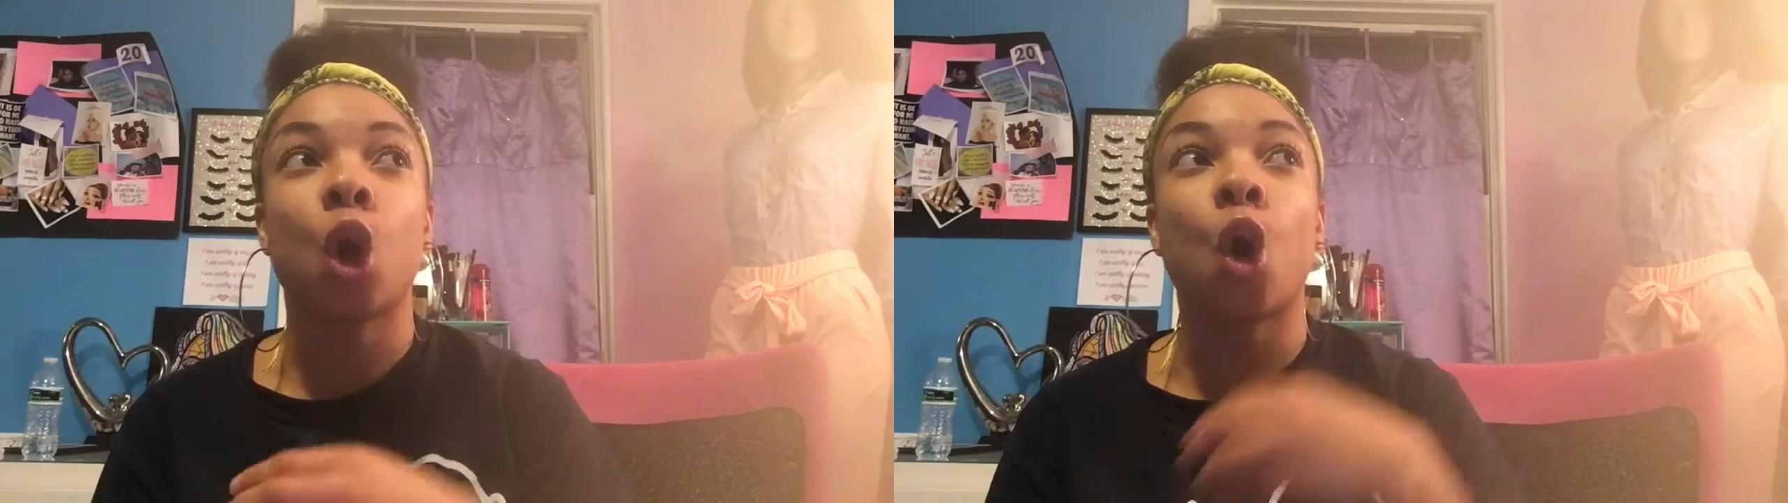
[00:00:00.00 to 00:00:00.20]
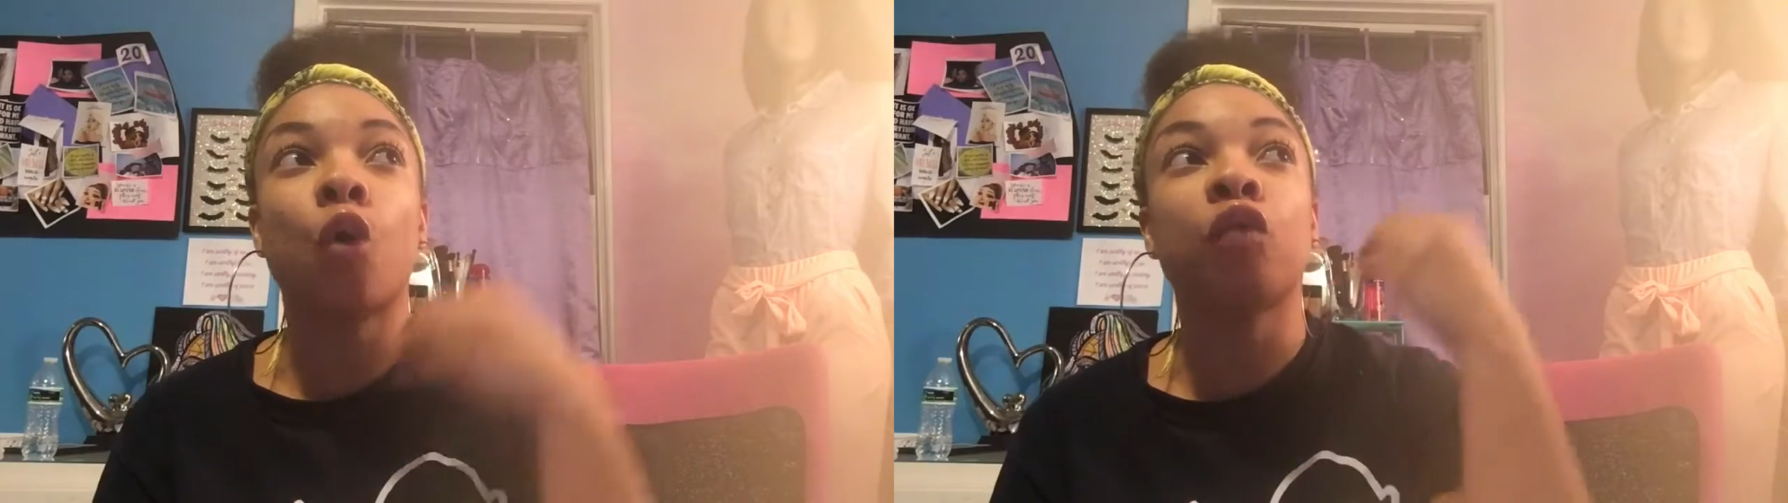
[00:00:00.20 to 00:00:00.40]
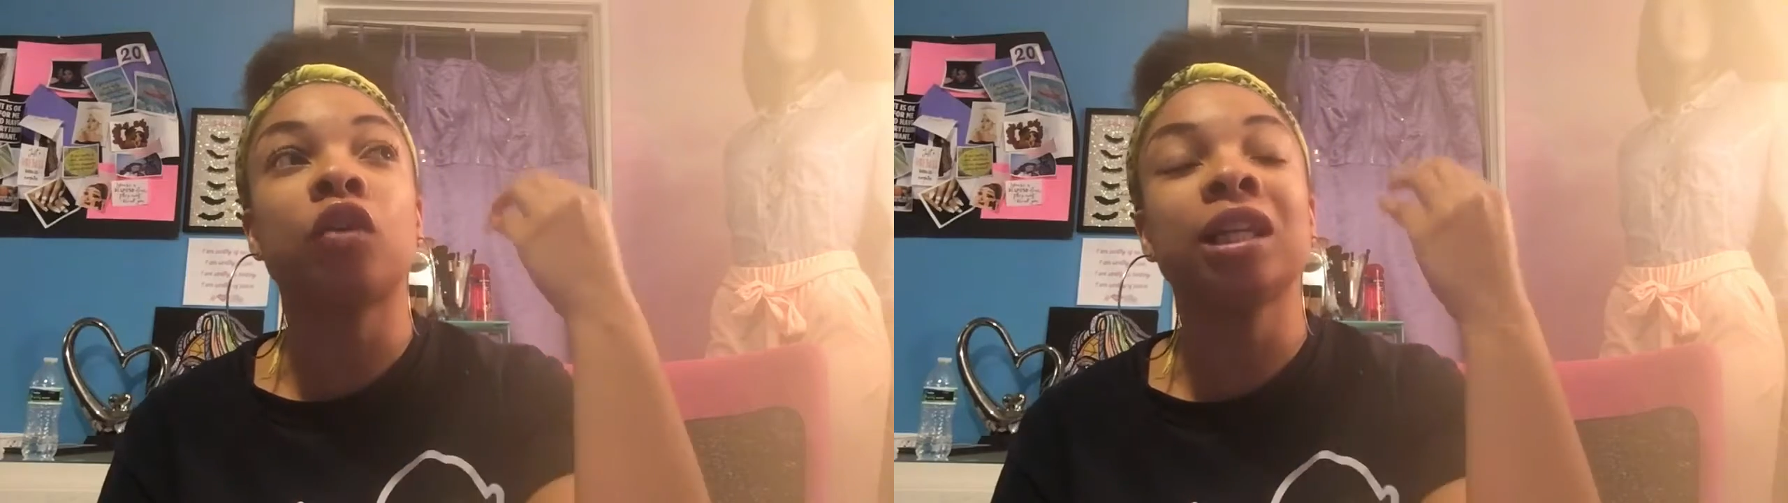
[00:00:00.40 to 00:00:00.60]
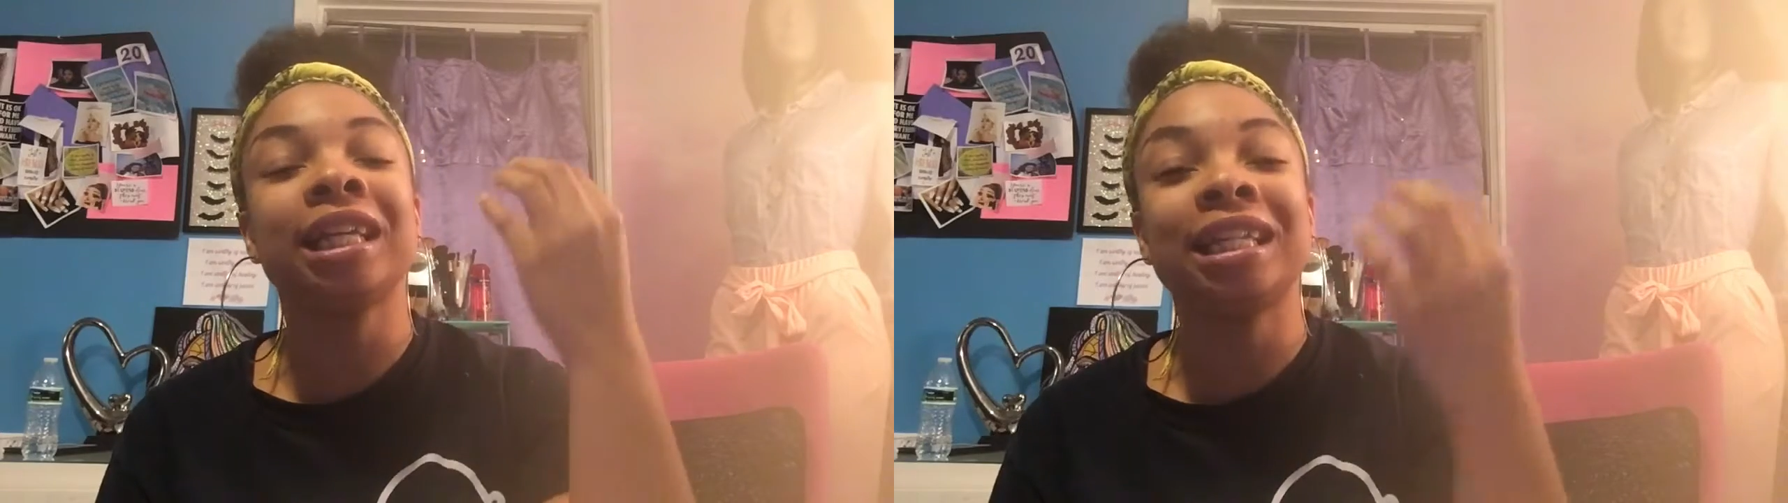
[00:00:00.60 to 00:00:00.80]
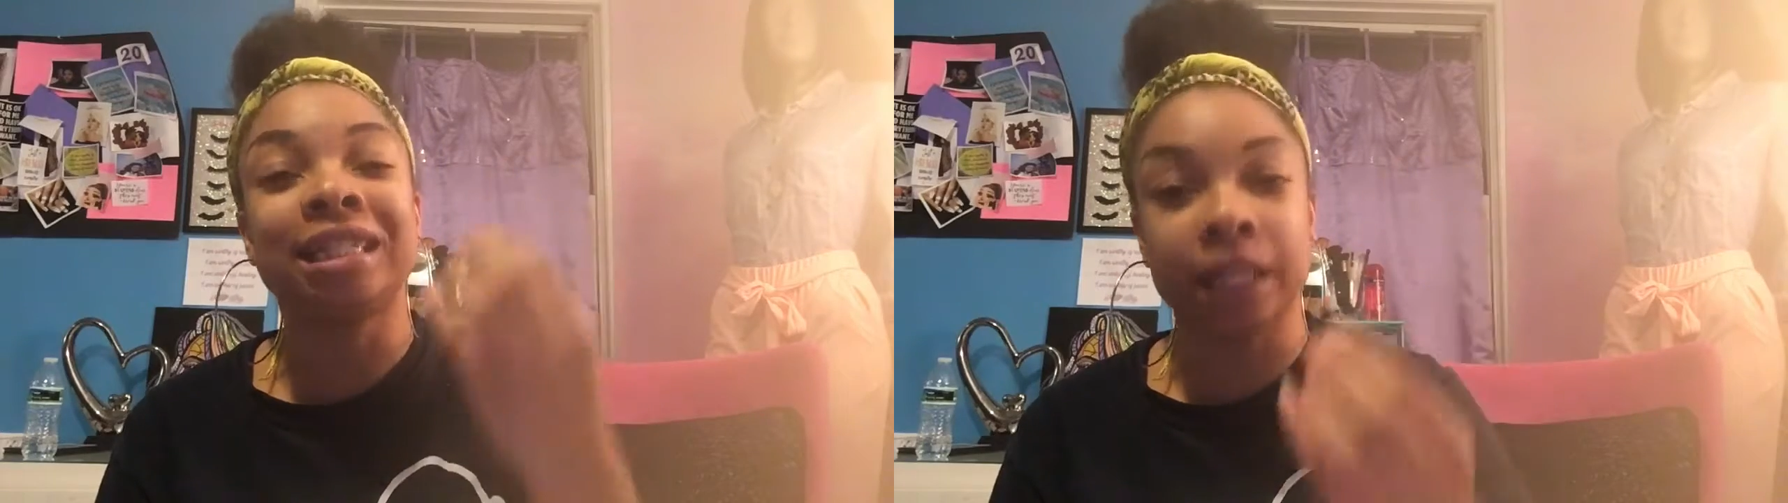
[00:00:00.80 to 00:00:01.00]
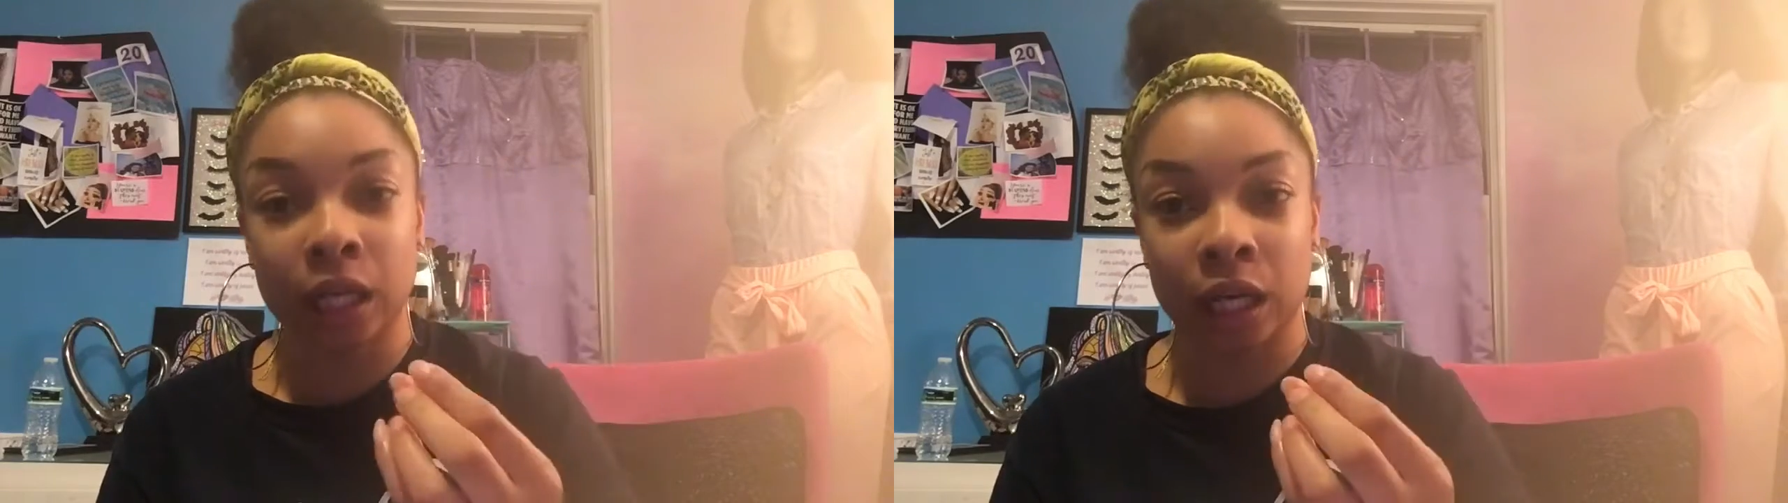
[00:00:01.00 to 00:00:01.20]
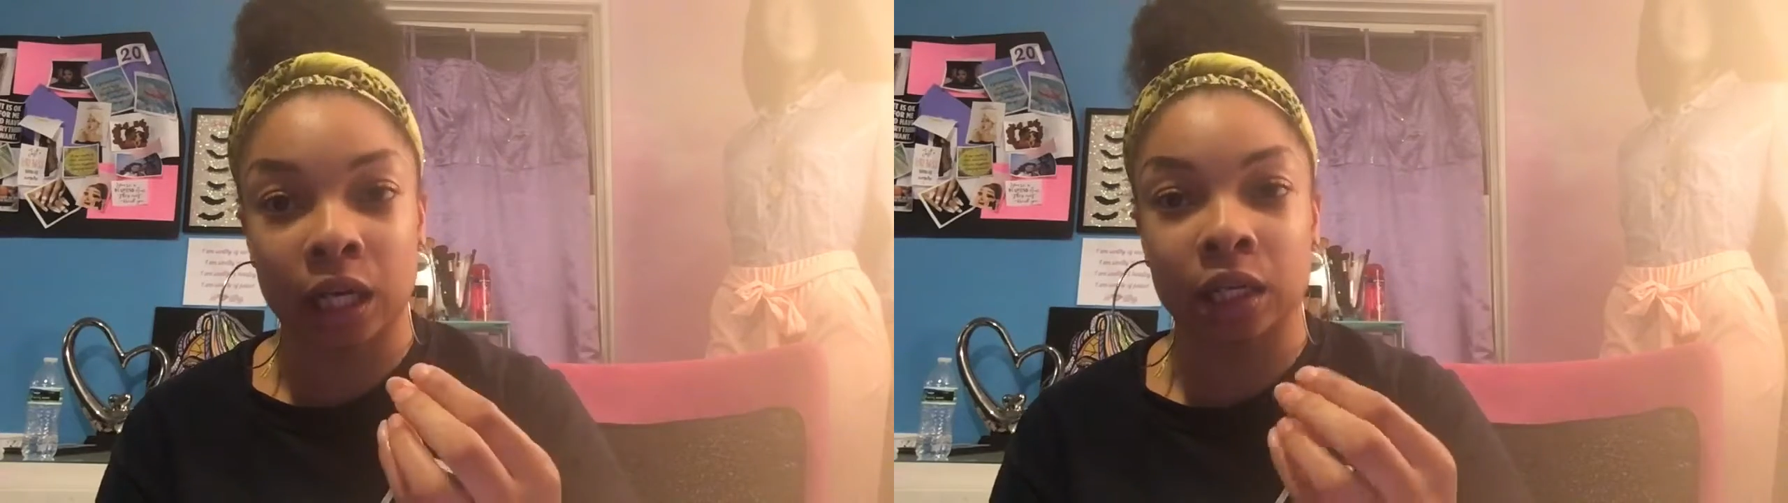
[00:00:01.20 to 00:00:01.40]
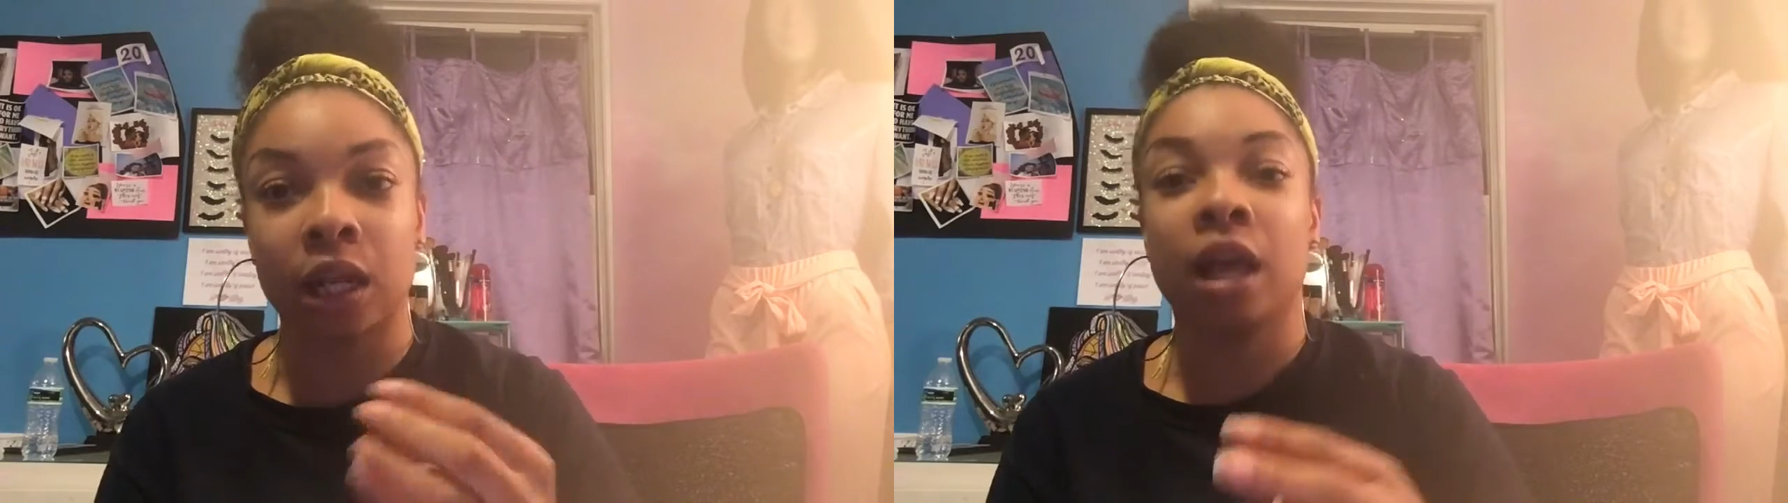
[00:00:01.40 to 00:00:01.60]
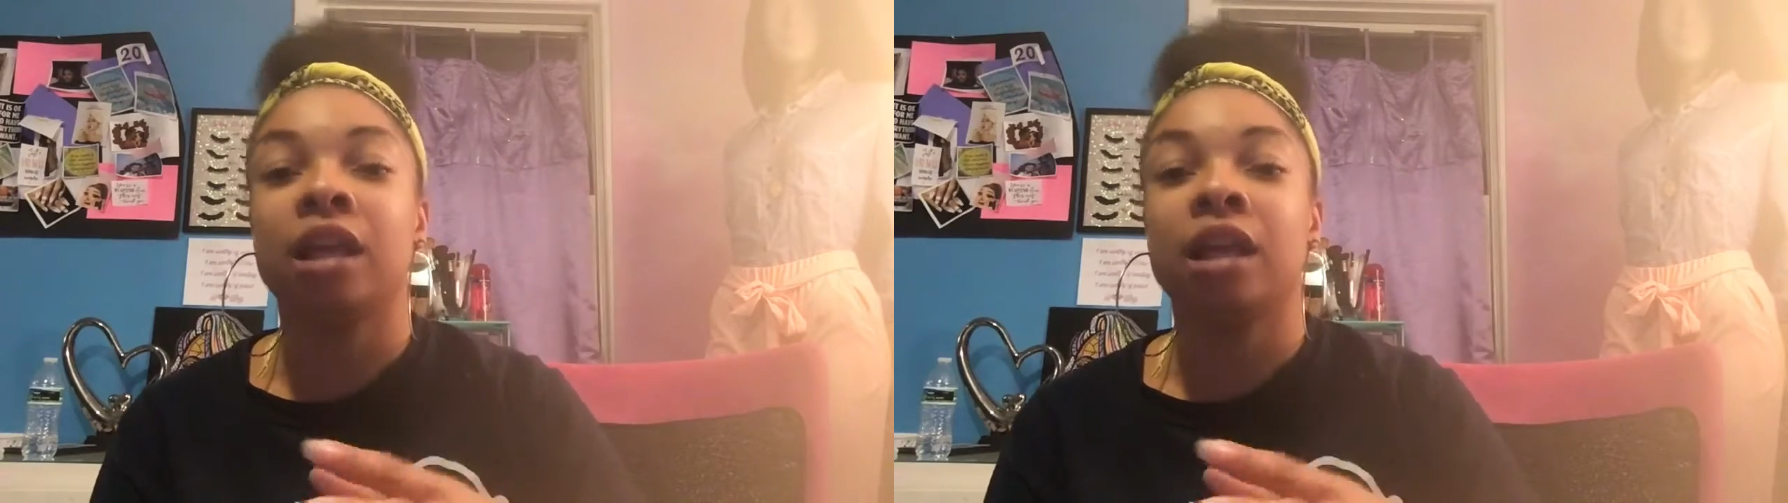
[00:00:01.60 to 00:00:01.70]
overly done,